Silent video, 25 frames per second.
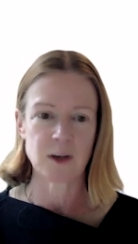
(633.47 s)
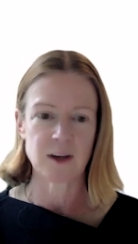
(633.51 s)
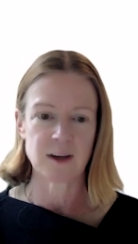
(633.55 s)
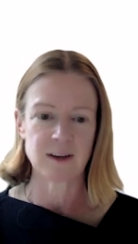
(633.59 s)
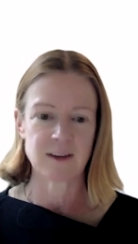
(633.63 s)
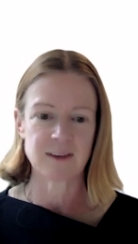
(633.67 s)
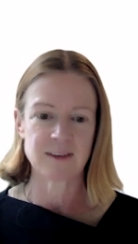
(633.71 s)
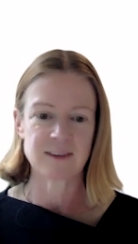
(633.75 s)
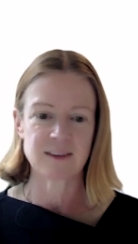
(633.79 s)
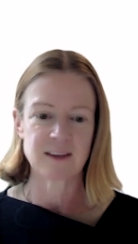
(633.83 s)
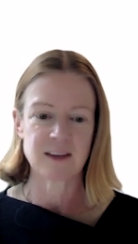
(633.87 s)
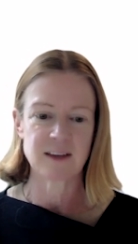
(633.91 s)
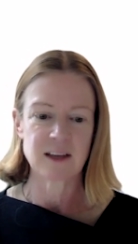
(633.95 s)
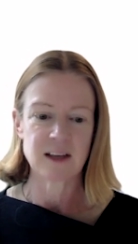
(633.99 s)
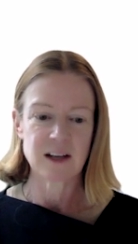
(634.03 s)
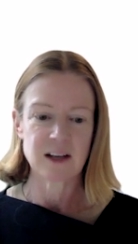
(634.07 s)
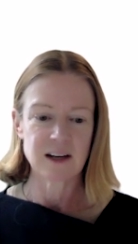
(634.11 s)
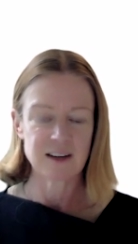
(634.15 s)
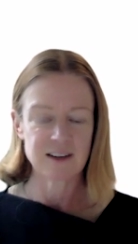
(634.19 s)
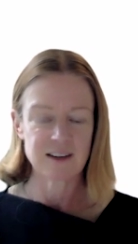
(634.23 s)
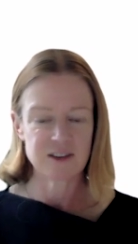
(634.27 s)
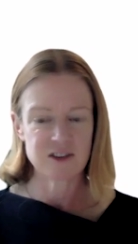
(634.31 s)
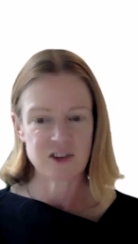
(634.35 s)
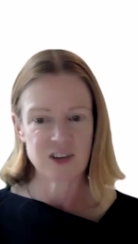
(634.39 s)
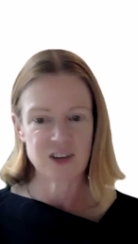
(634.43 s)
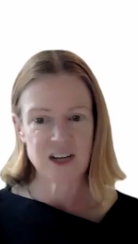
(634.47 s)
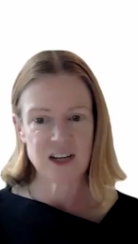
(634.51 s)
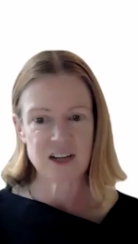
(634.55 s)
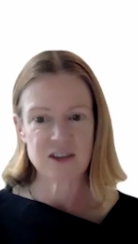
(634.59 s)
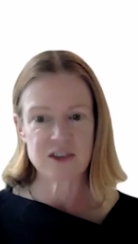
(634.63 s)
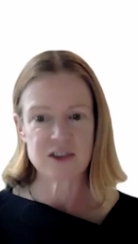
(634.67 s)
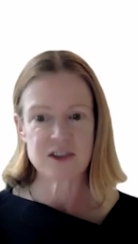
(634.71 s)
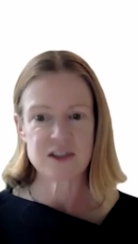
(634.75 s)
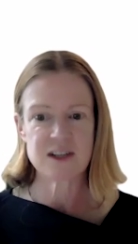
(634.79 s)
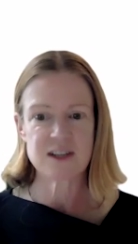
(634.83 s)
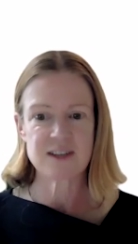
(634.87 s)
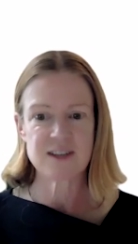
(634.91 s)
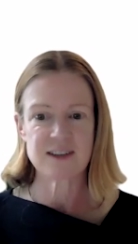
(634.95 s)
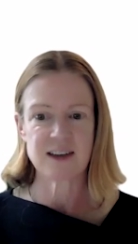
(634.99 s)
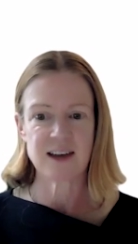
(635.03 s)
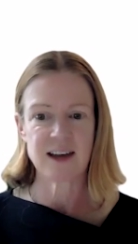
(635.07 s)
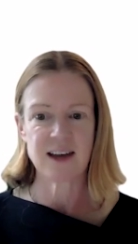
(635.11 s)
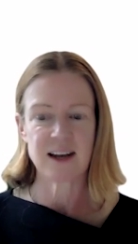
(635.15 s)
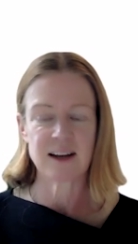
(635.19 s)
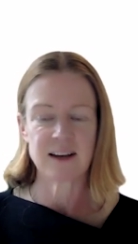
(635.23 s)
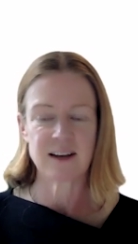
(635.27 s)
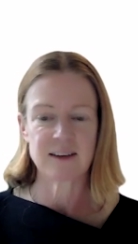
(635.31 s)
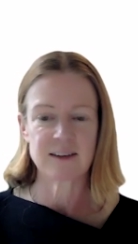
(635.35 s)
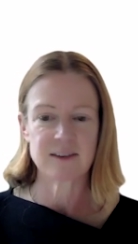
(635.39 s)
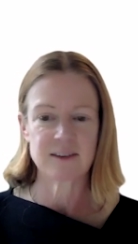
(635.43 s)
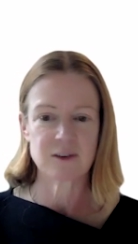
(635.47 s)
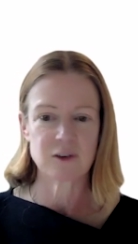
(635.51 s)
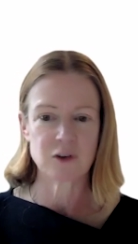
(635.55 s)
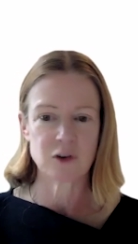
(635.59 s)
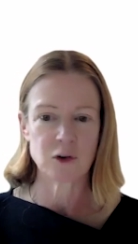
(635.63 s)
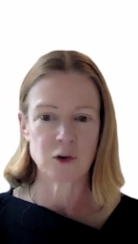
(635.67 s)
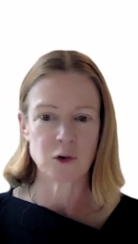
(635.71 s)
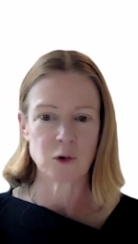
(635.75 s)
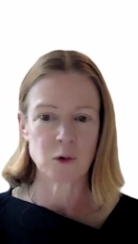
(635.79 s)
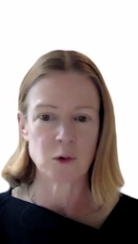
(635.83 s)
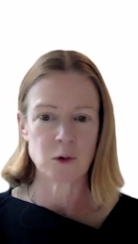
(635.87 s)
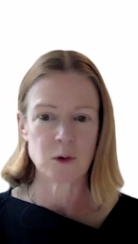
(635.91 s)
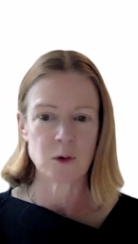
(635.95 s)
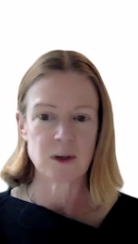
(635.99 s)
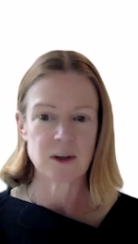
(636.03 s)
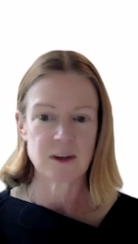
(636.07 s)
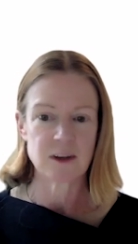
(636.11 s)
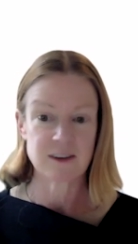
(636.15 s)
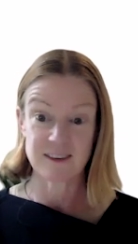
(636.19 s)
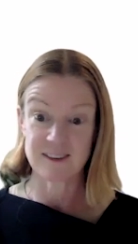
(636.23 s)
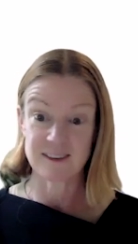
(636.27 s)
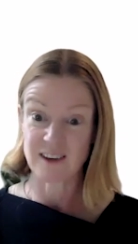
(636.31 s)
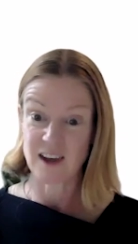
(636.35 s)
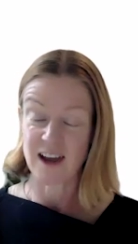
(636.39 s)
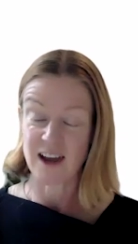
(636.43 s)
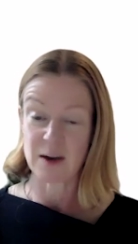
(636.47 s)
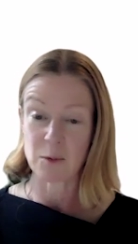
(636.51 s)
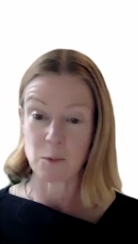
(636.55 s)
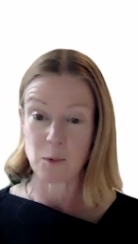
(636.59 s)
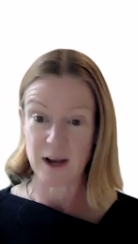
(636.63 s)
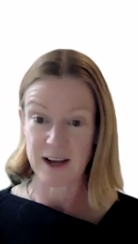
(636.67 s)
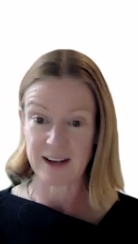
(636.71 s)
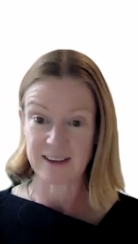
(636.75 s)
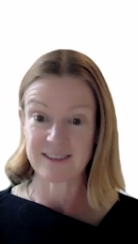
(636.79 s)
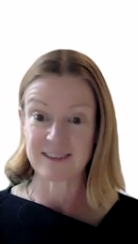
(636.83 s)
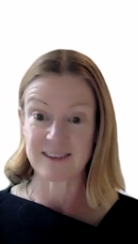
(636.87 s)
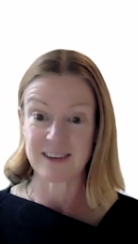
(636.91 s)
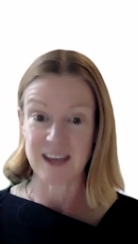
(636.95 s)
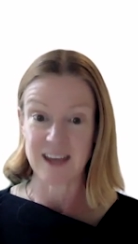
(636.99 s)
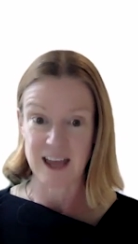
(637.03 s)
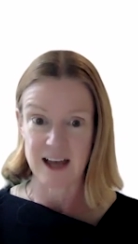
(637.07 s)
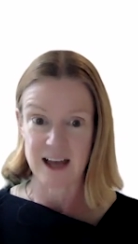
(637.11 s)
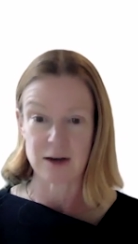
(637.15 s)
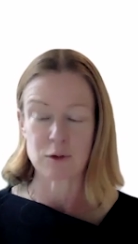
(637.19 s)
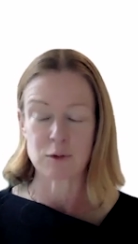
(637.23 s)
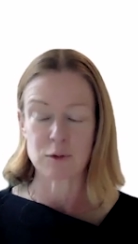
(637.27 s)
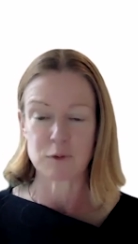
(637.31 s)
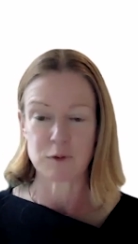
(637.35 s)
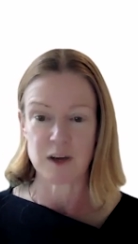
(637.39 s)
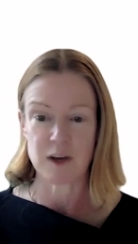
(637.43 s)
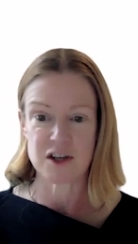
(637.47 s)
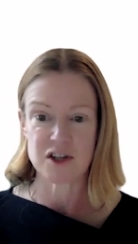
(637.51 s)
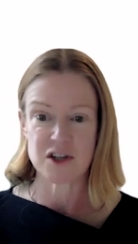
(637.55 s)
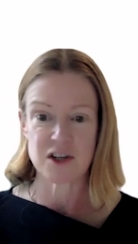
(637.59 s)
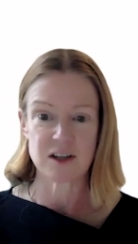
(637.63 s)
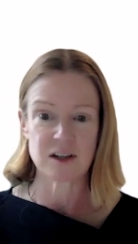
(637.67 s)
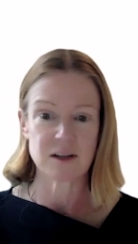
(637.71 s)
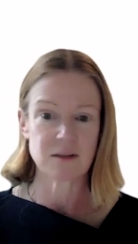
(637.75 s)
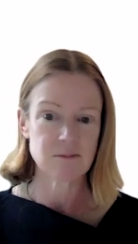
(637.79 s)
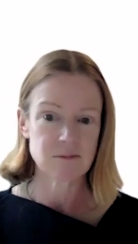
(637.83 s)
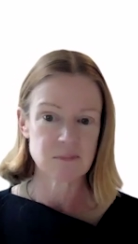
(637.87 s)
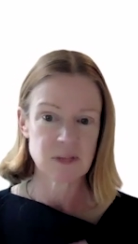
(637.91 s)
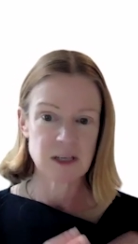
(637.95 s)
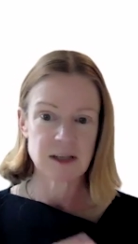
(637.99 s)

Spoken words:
is let's challenge designers to design waste out of fashion.